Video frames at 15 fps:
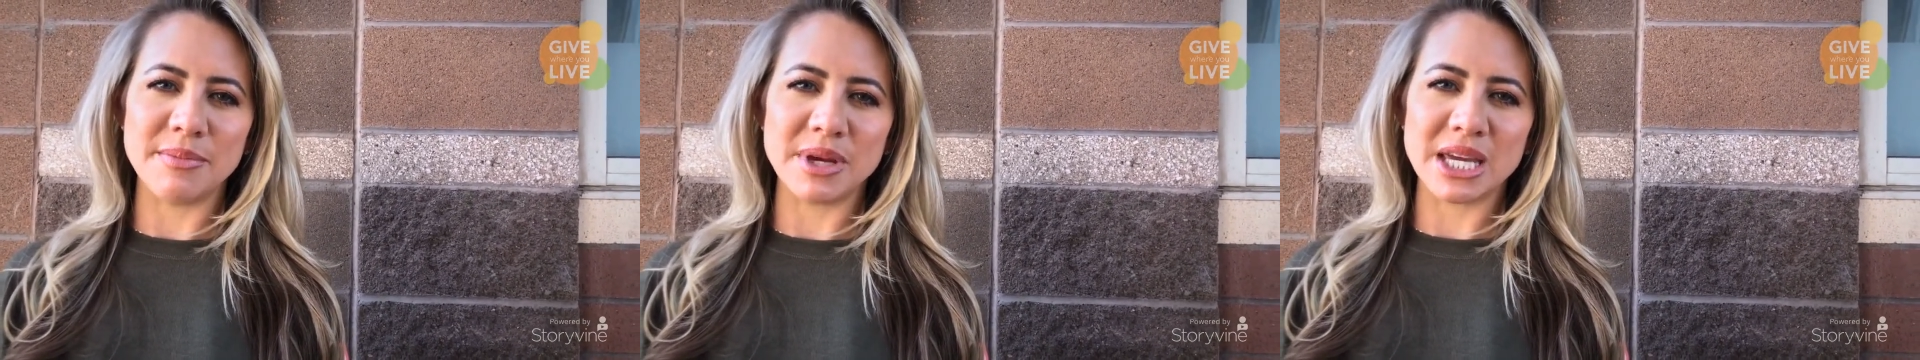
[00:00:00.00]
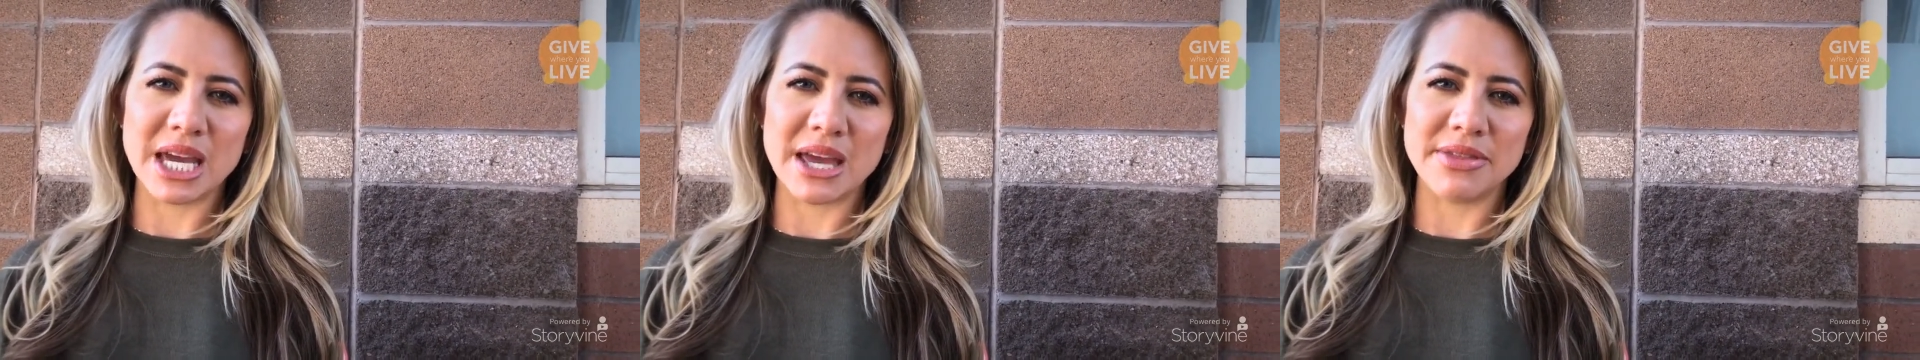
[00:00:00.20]

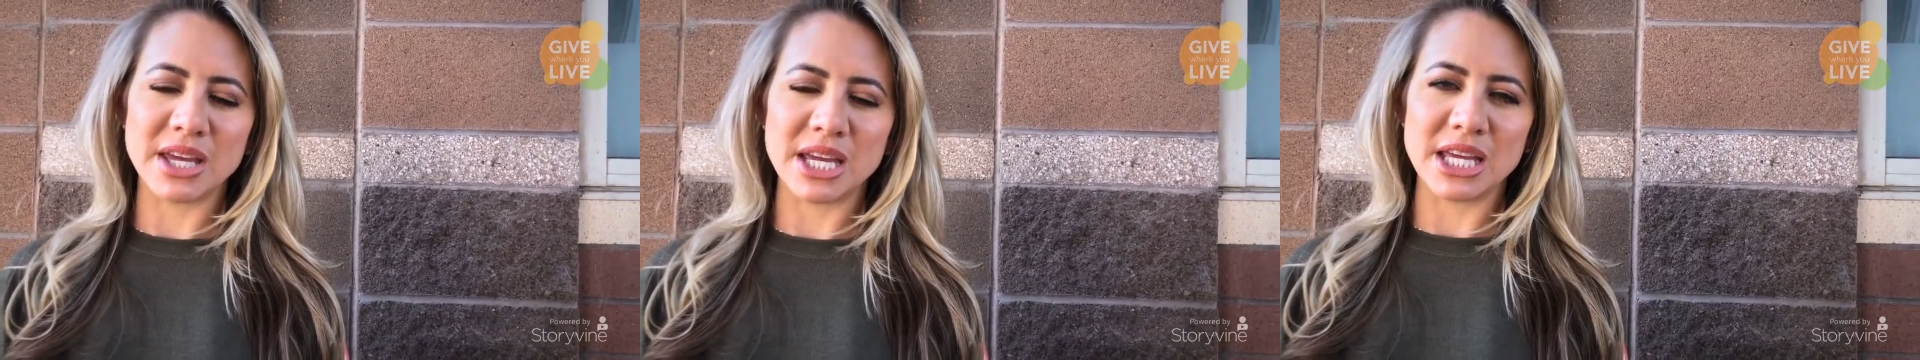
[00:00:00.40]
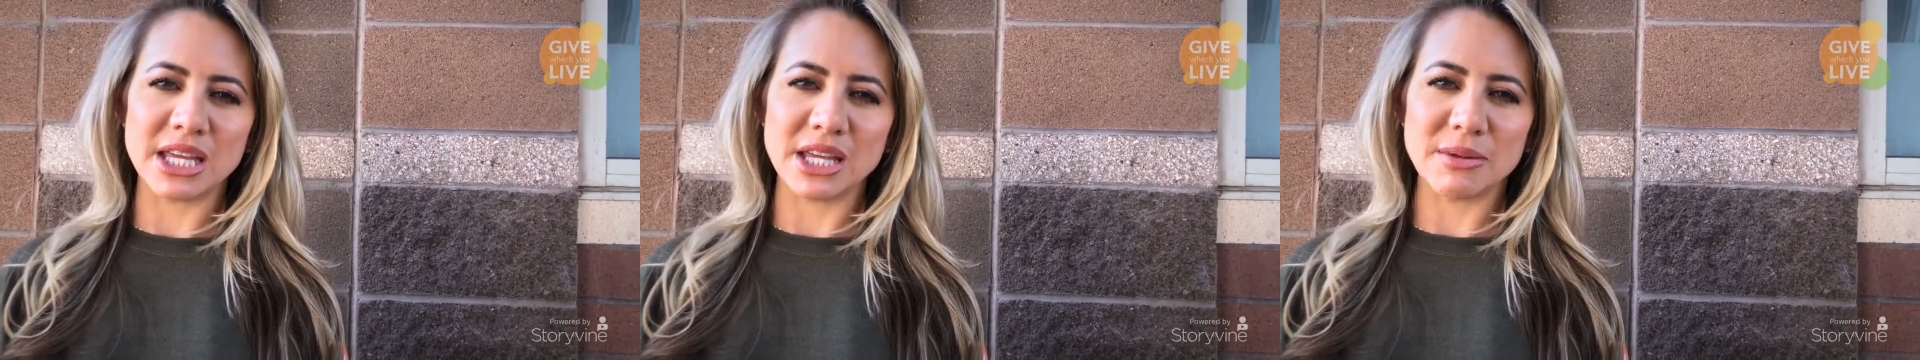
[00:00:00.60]
begin the
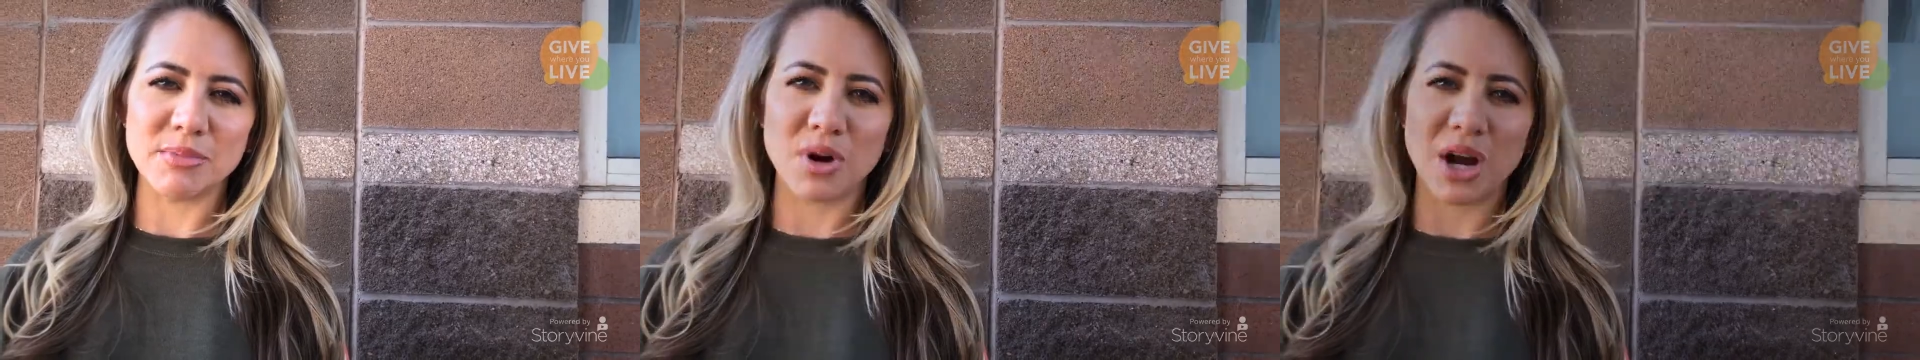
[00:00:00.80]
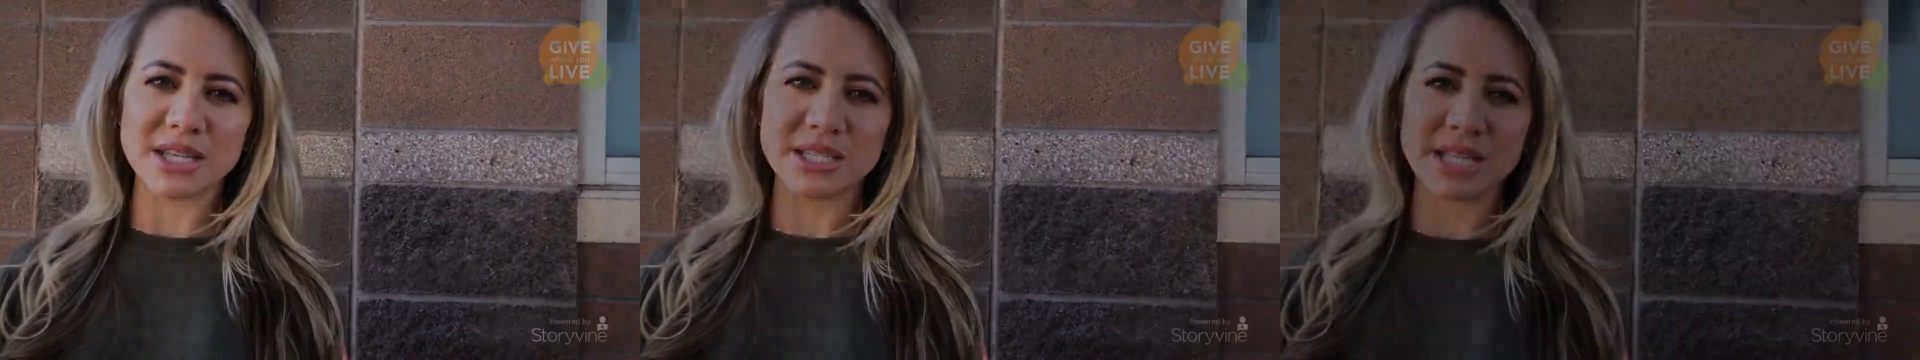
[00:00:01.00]
healing
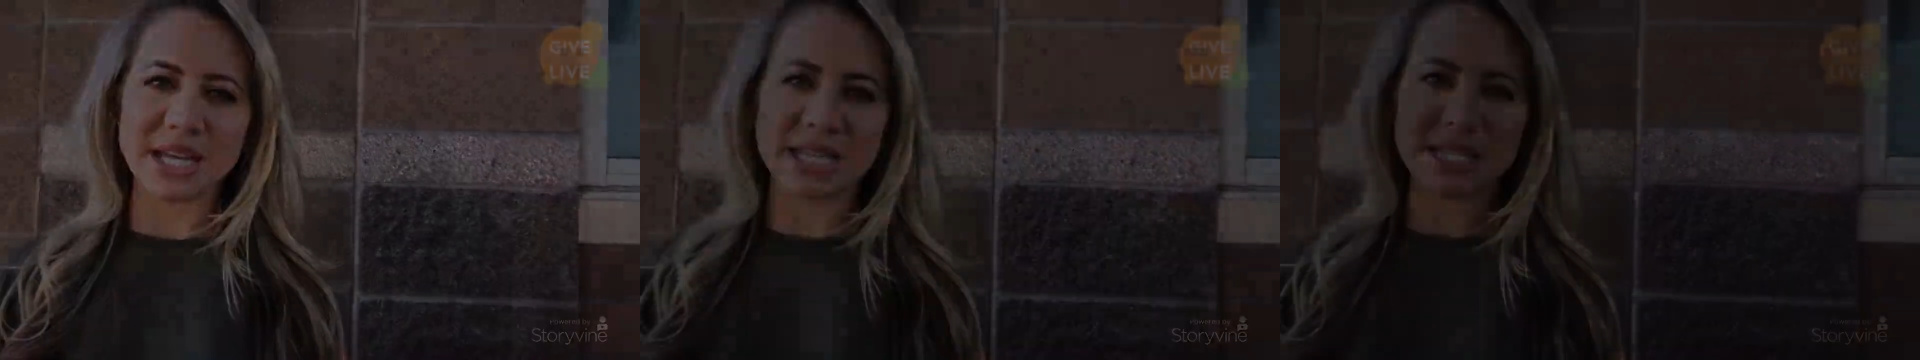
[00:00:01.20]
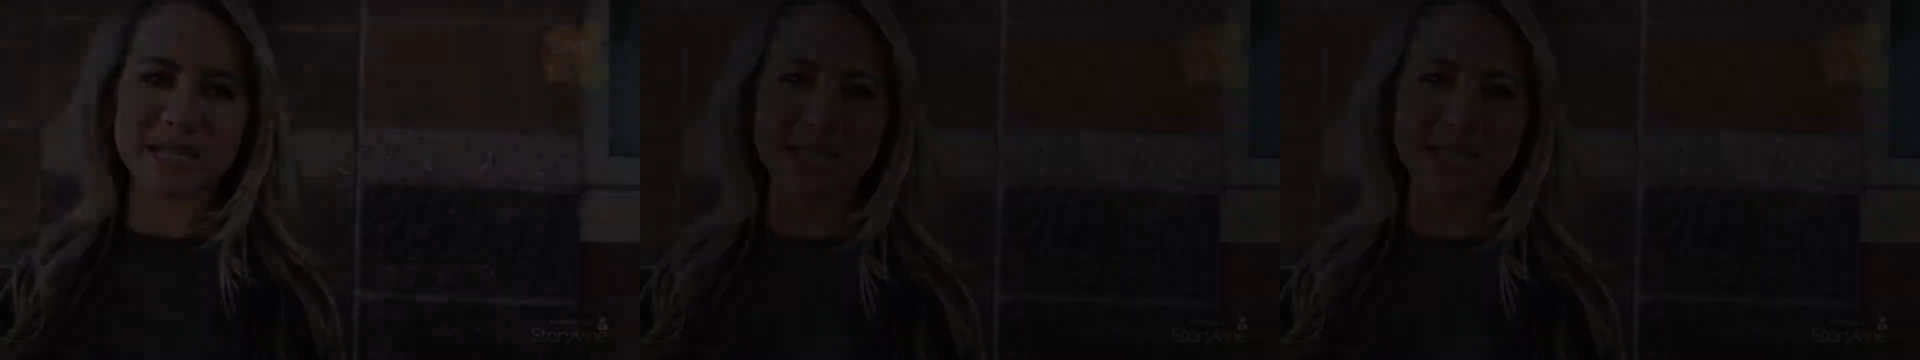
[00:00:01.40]
process.